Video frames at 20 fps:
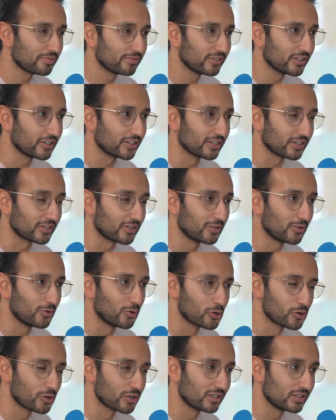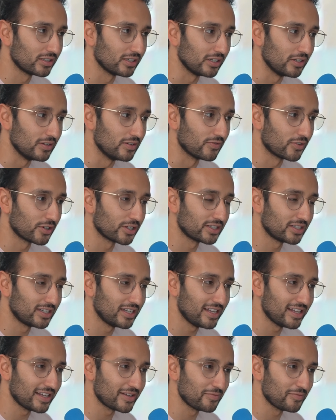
you've got the course, the university.